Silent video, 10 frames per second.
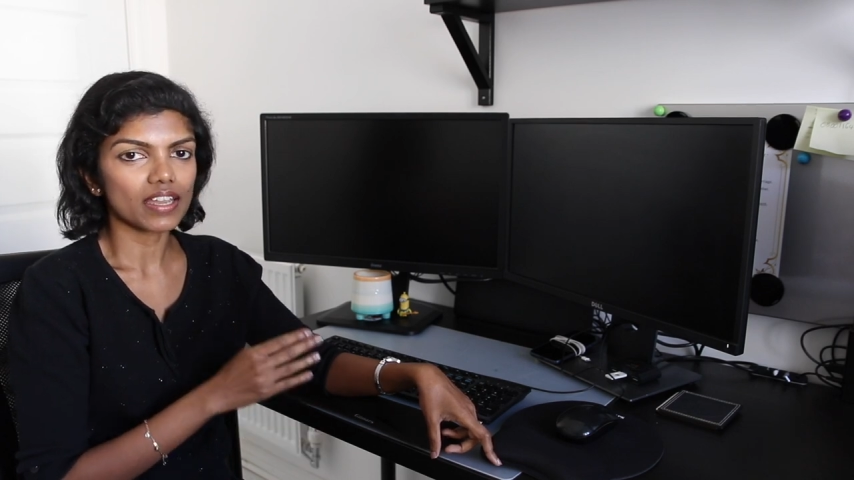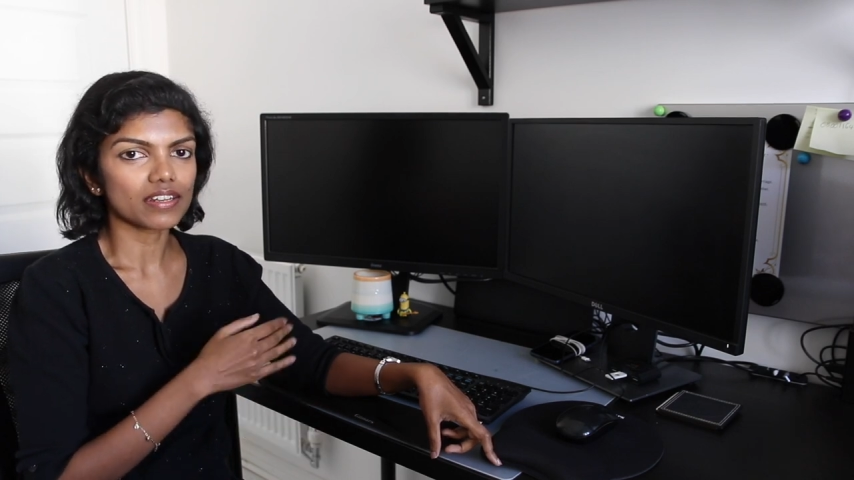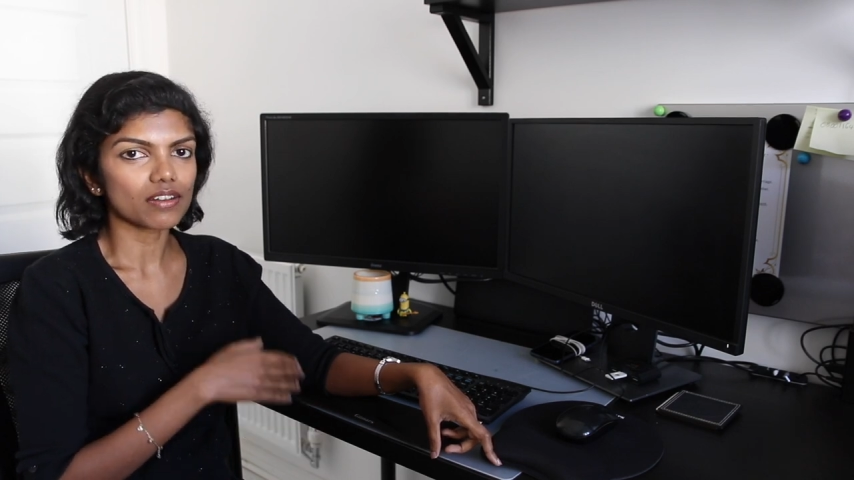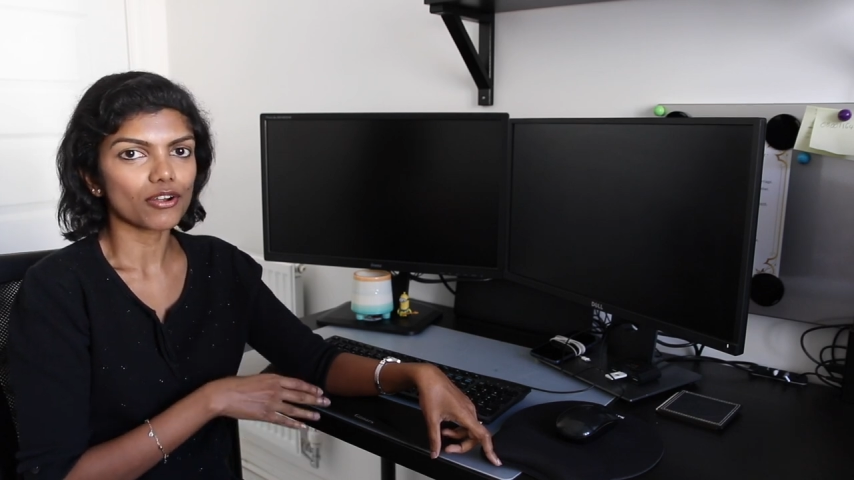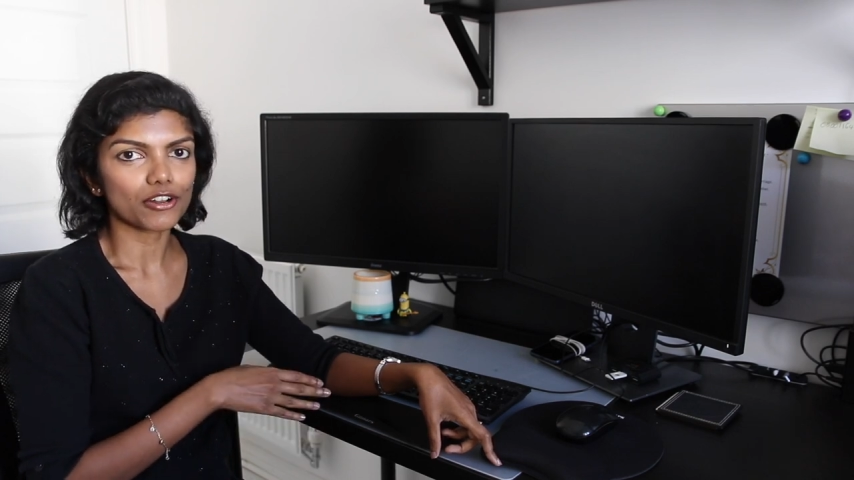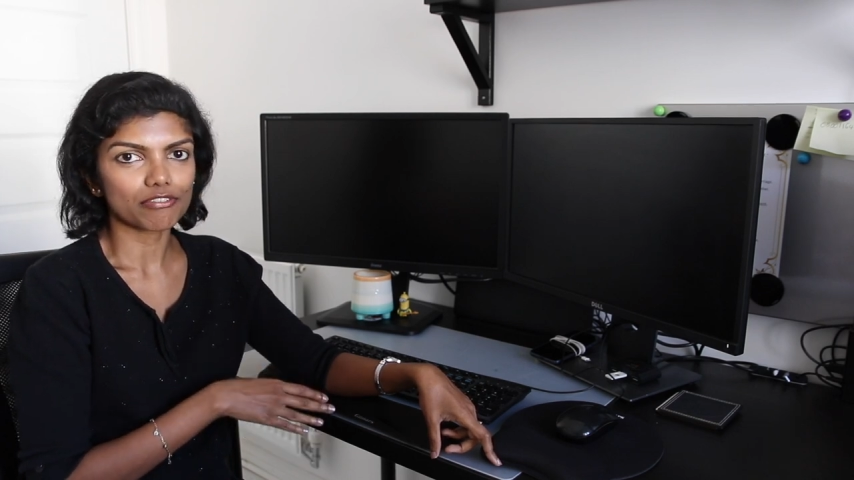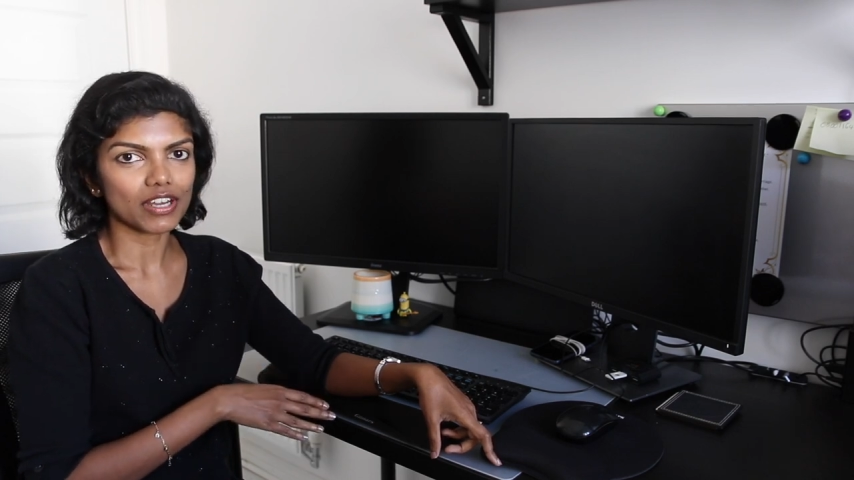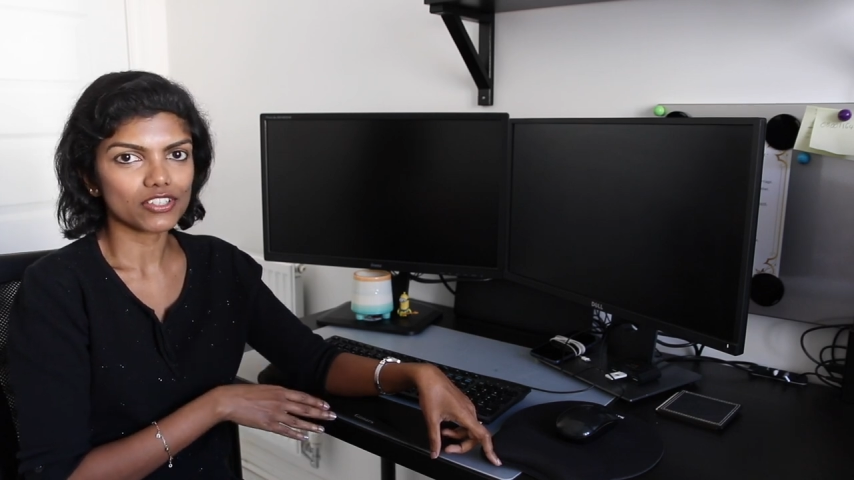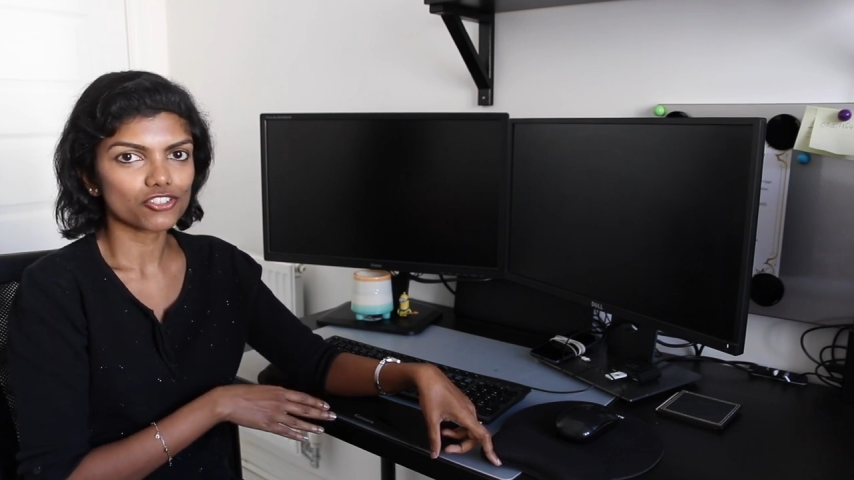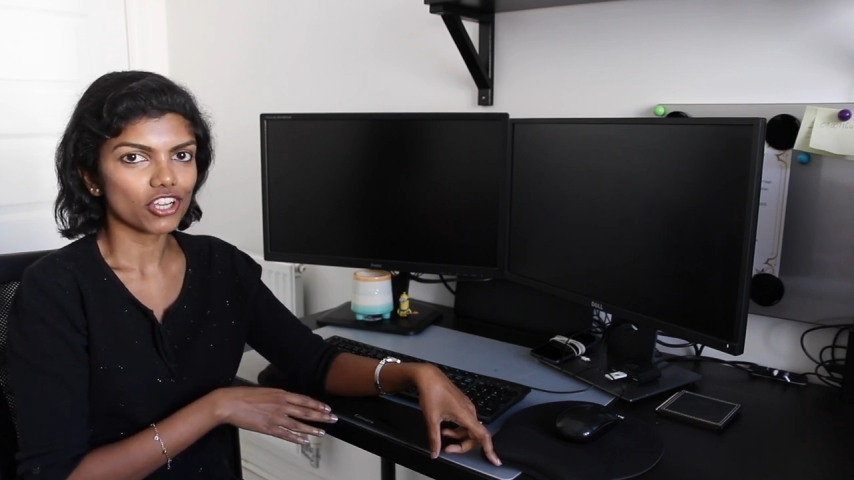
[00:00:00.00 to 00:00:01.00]
and a lot of
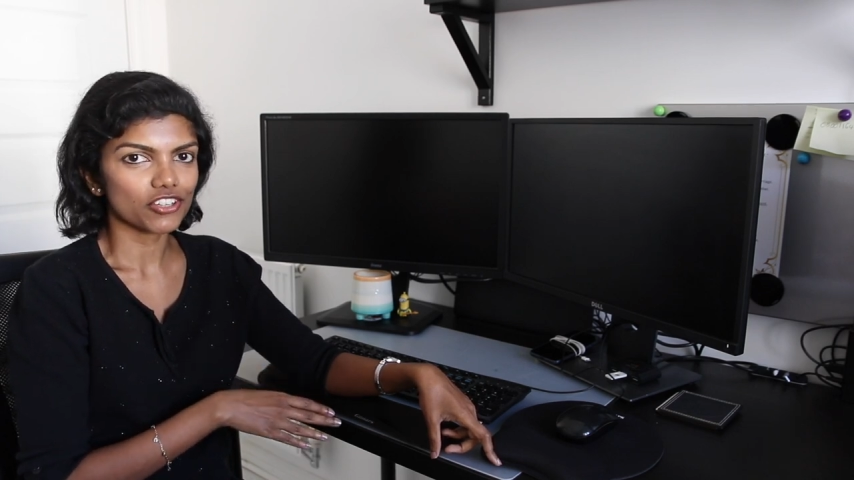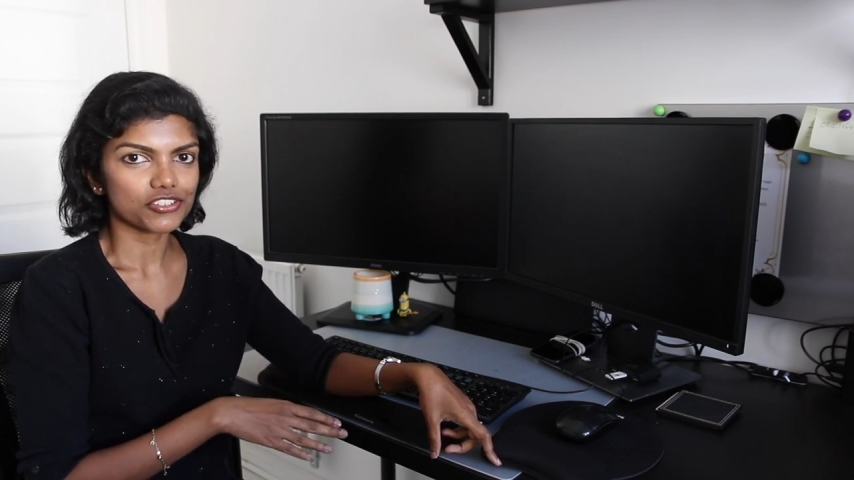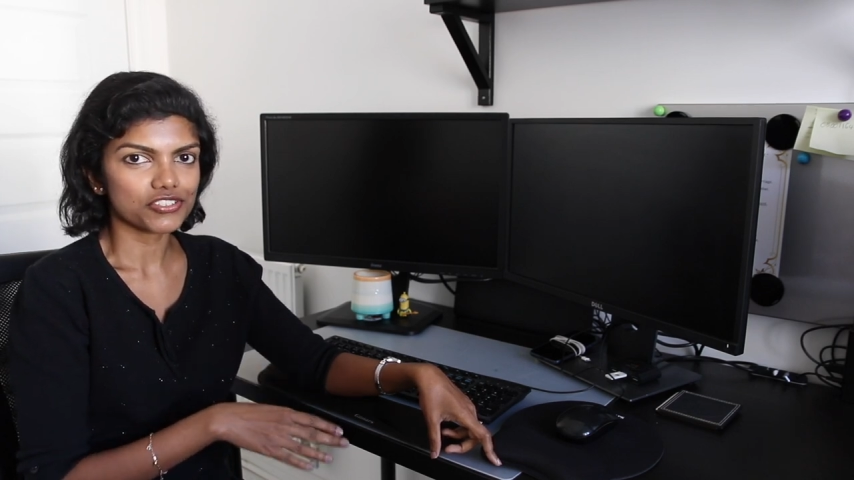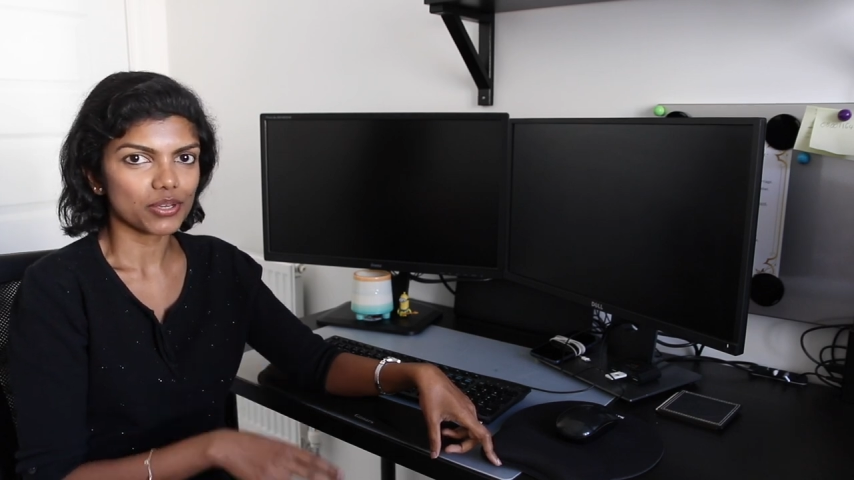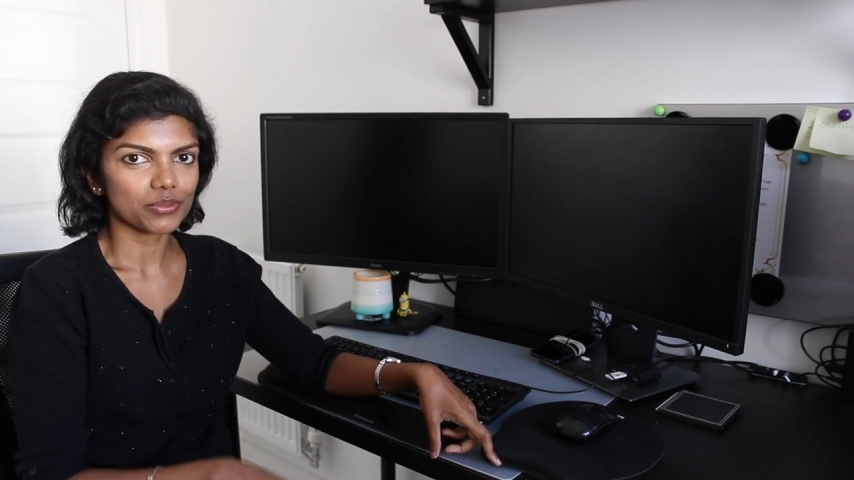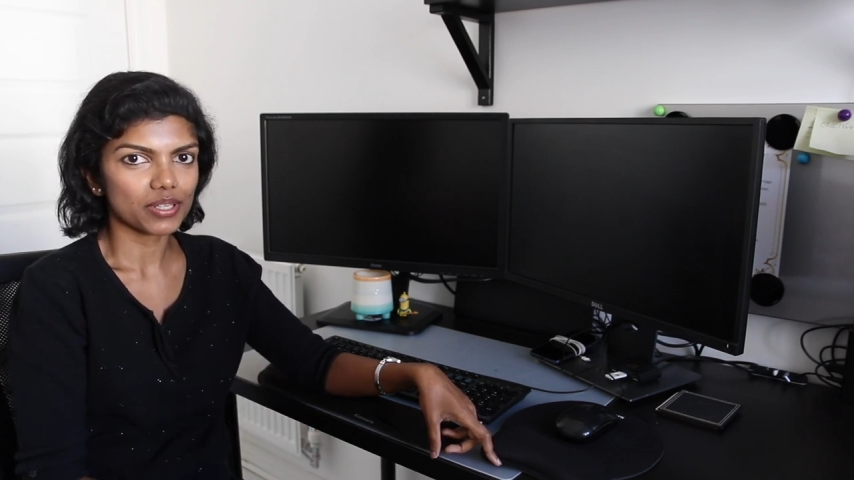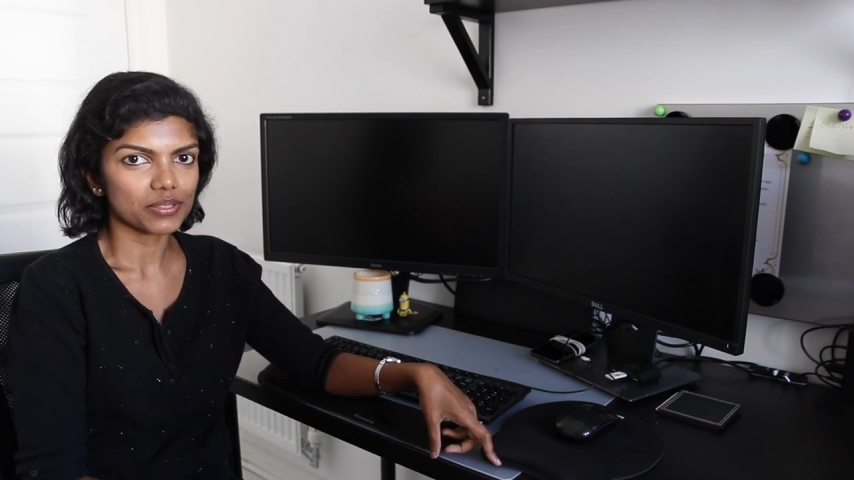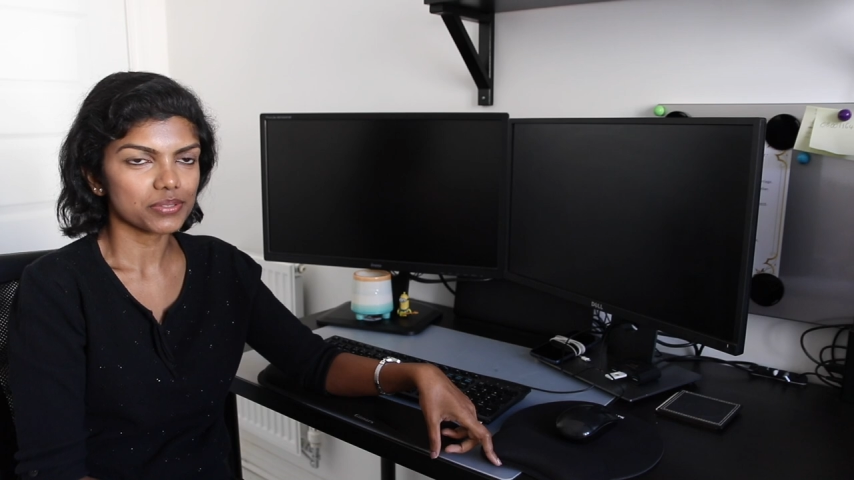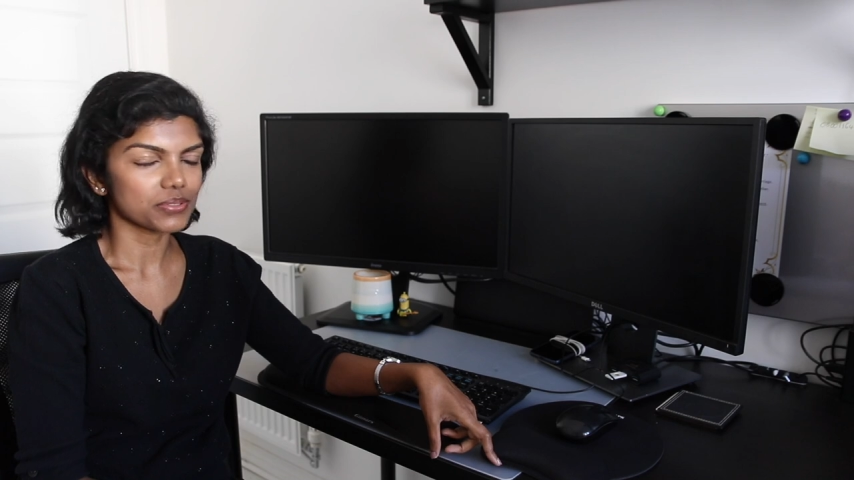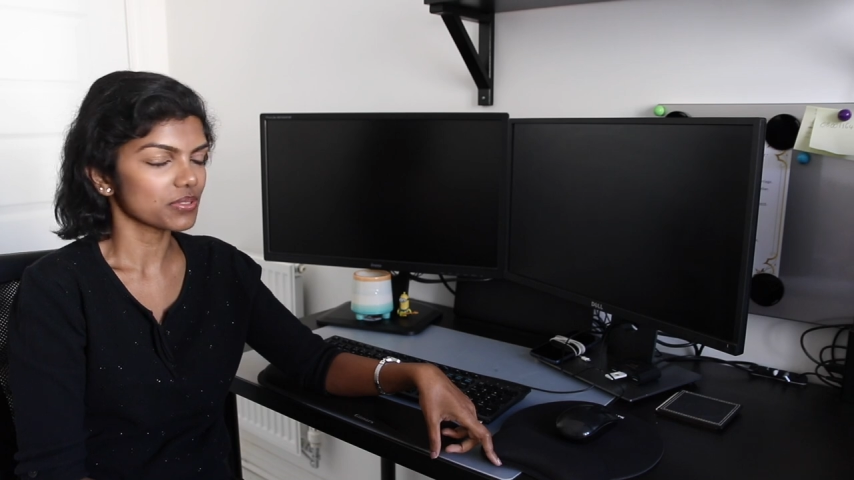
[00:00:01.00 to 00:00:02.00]
other chargers down there
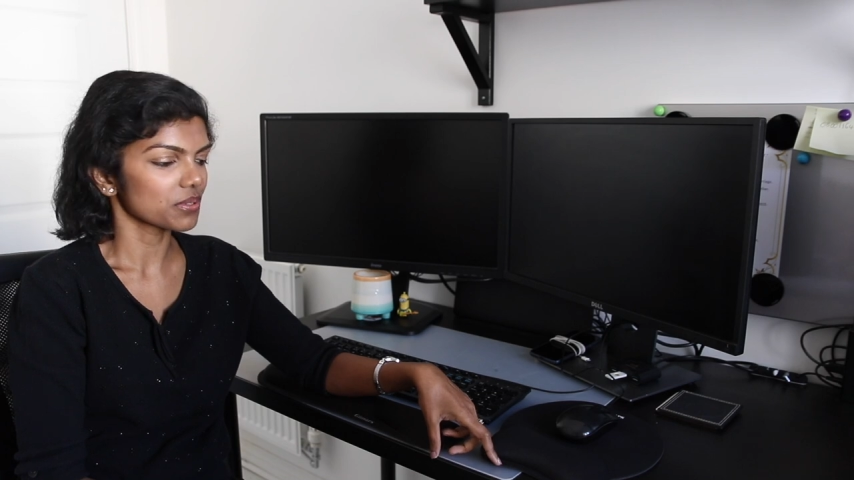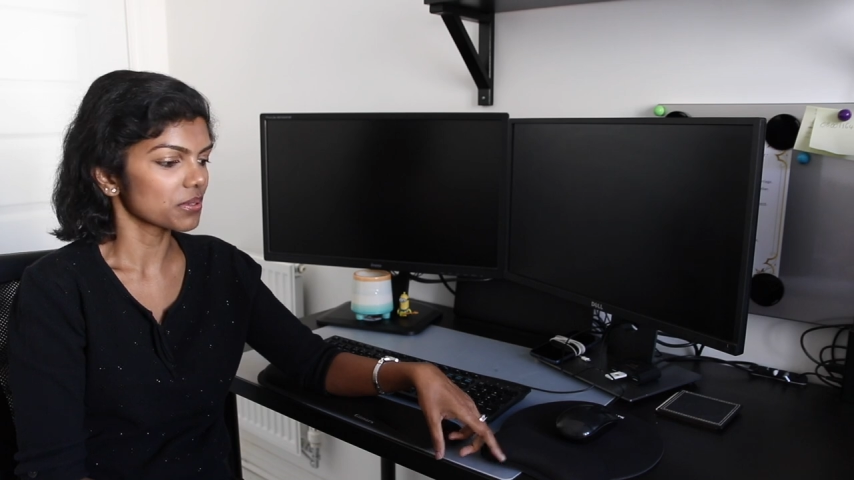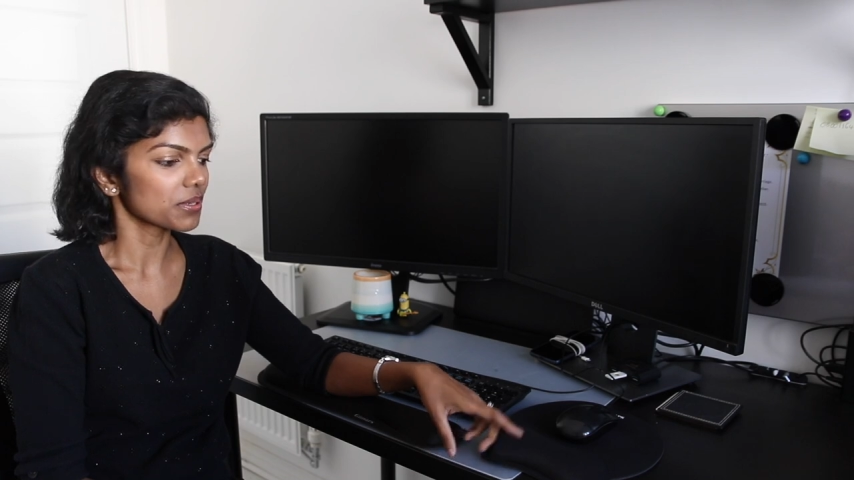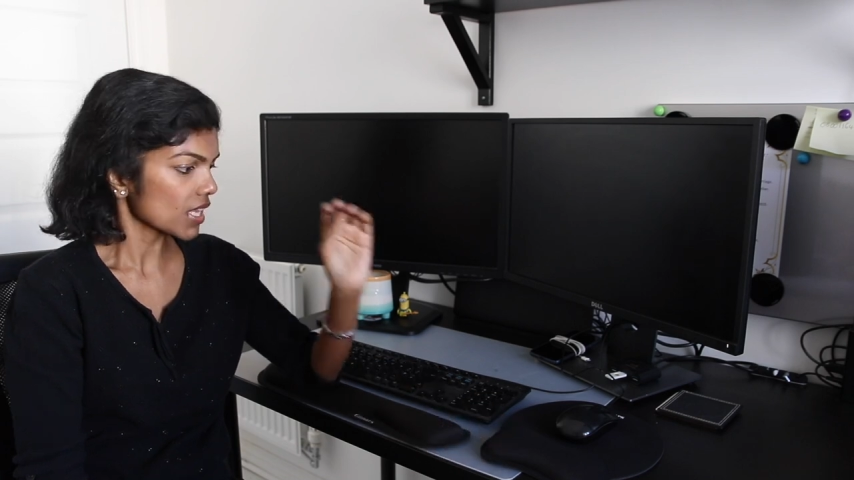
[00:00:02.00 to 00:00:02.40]
too. So